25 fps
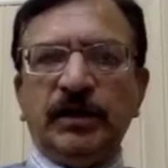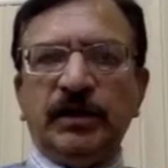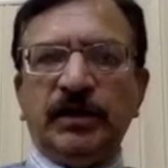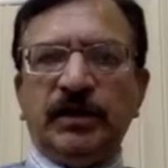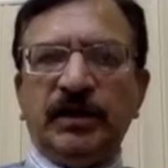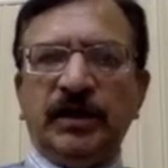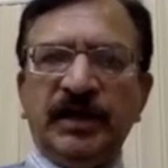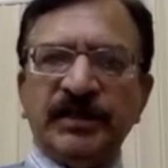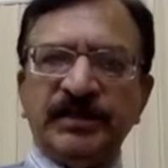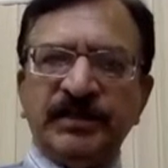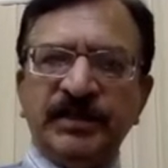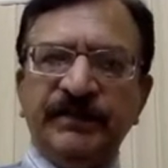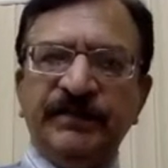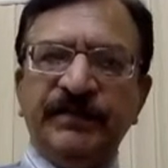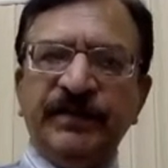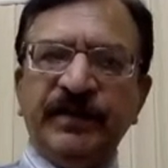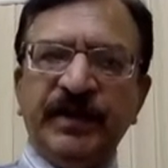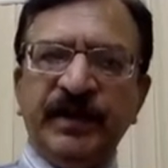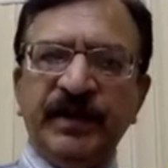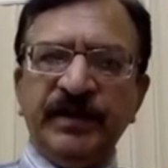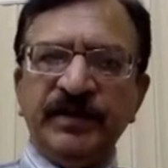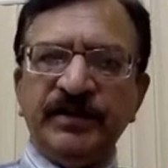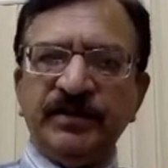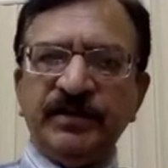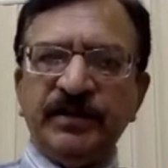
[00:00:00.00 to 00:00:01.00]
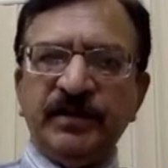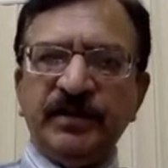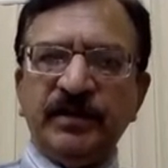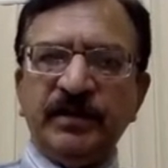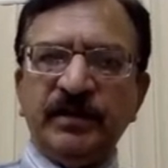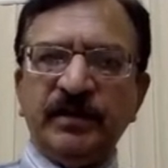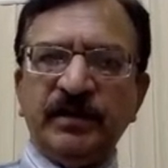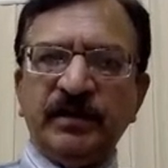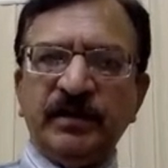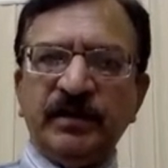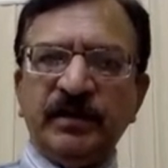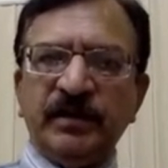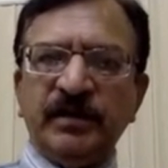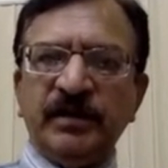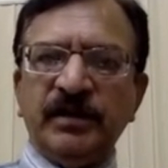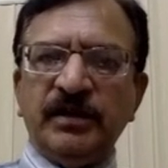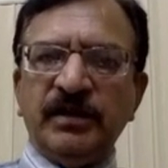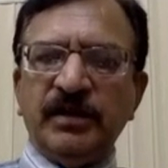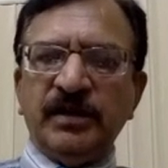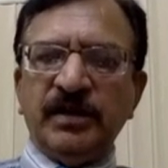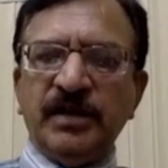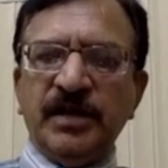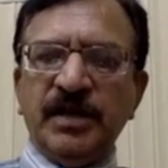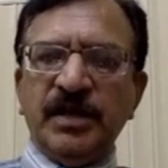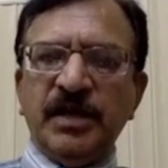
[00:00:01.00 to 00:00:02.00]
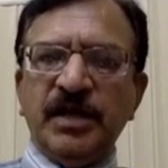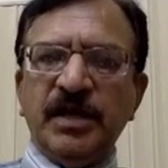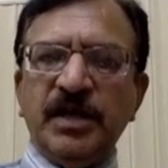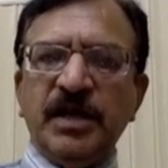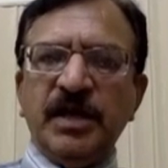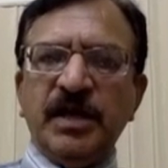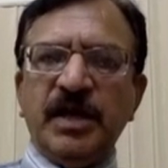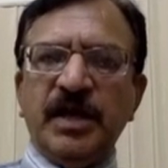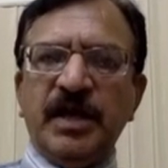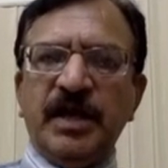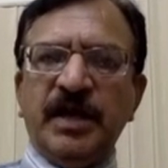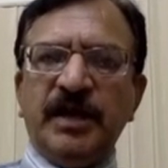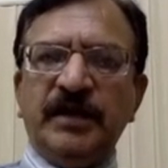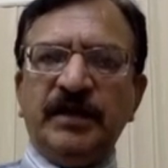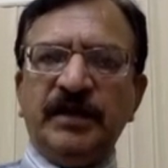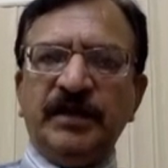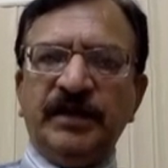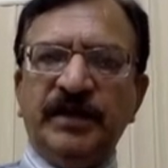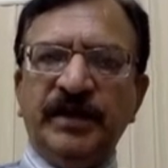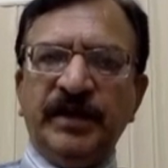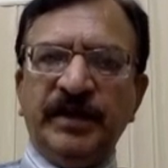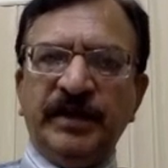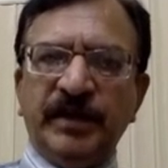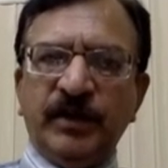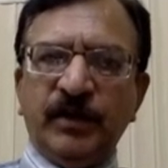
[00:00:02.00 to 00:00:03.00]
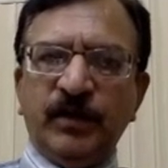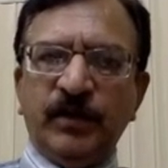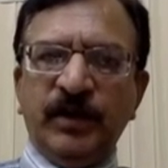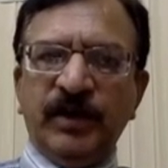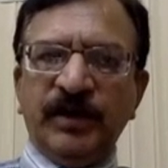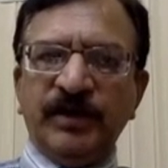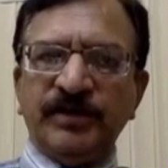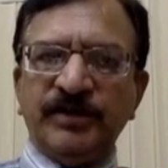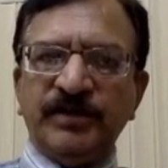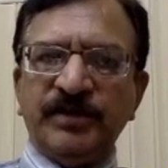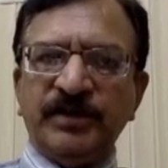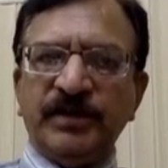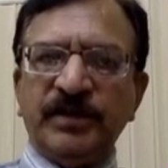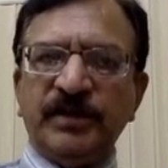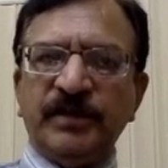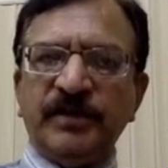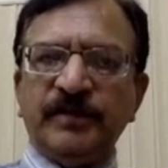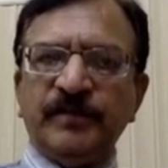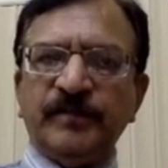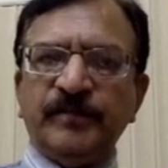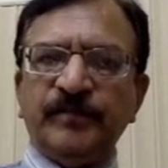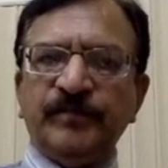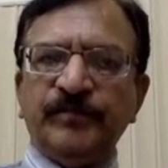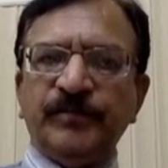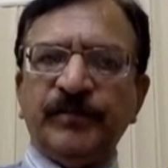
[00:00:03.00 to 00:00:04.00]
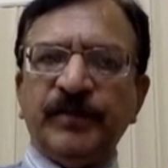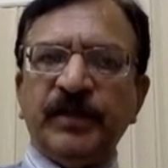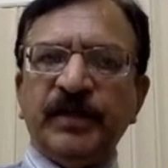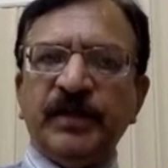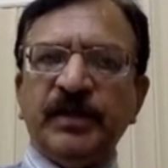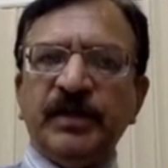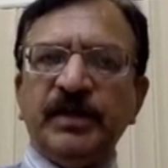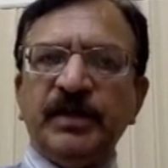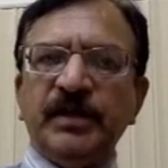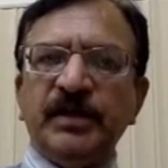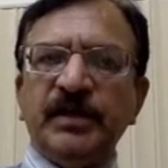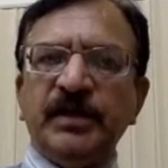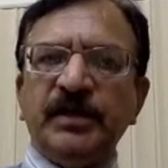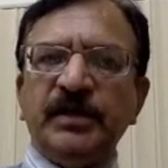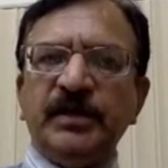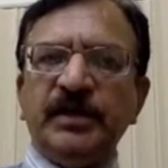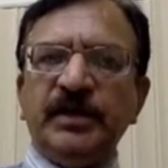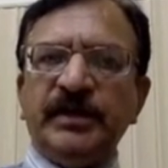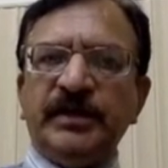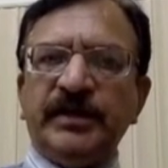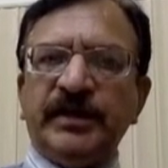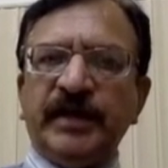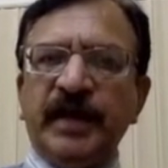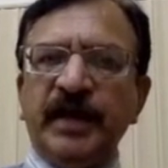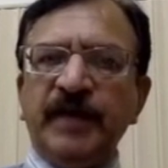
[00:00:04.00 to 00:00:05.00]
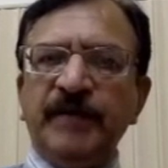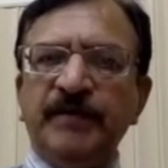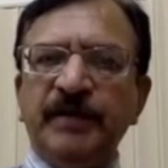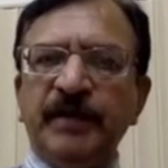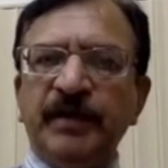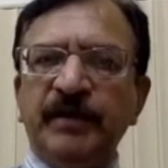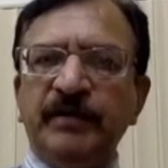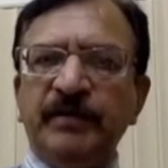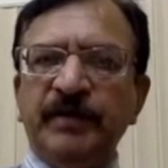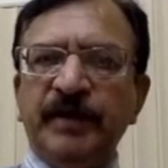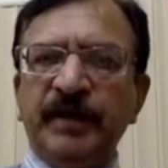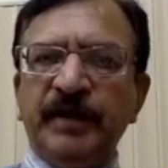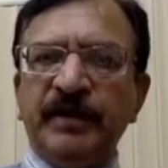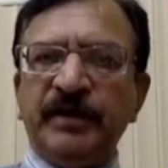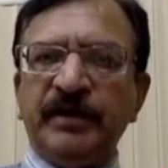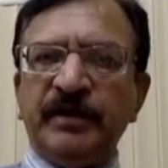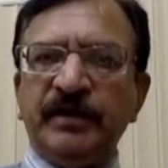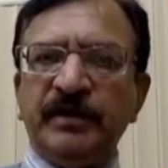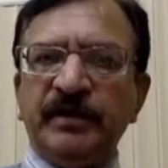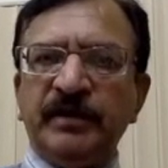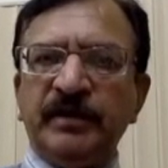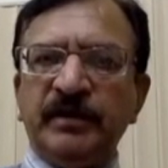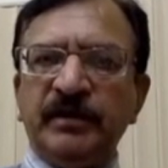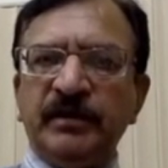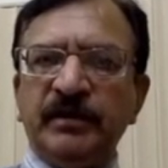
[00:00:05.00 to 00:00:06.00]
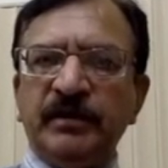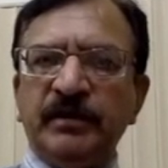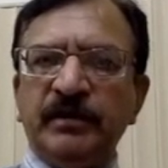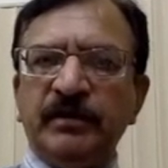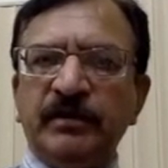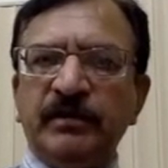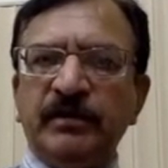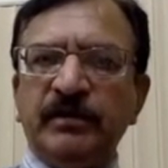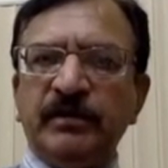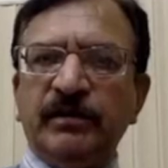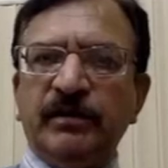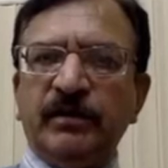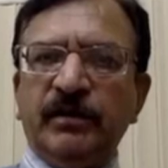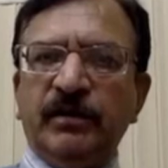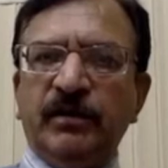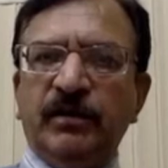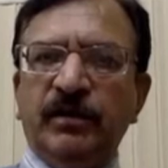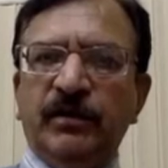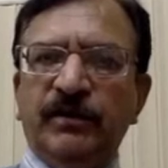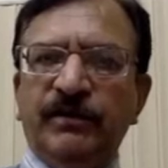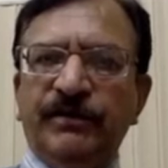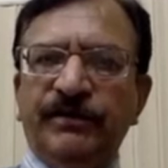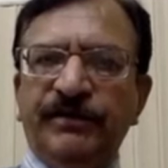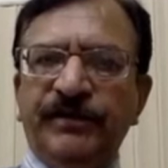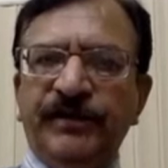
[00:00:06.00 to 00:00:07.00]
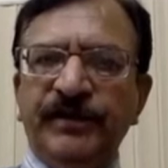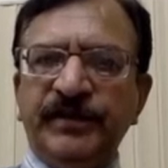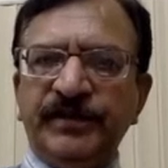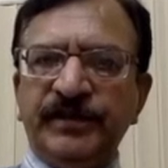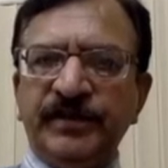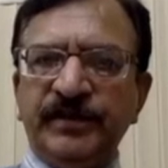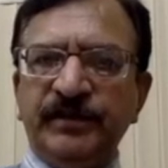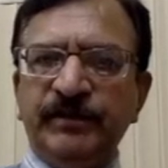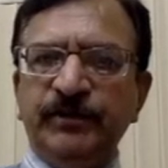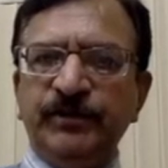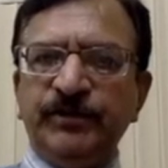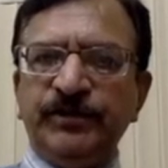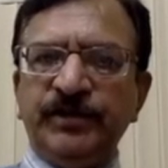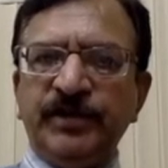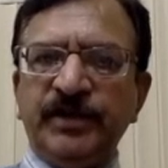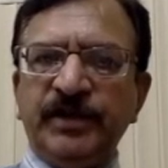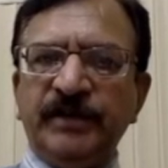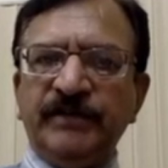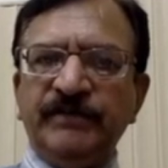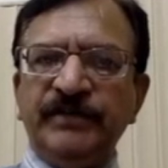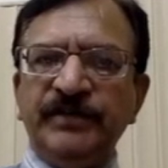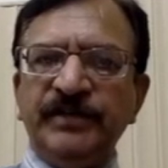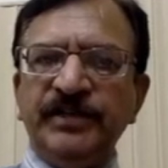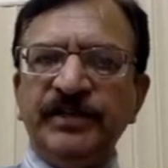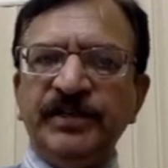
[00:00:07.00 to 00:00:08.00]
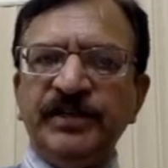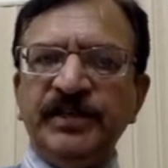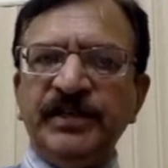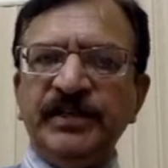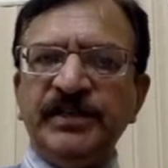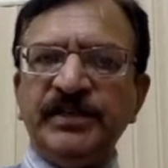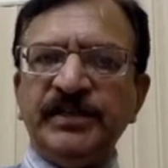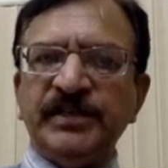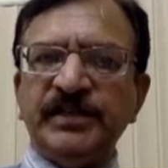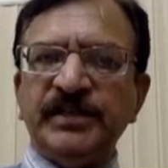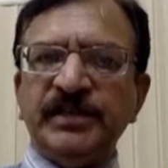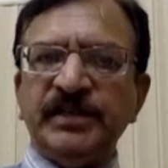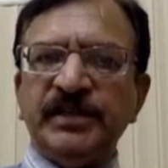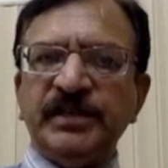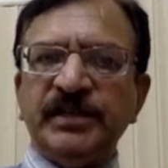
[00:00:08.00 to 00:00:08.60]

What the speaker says: classification and the data collection, the type and pattern of distribution of injuries,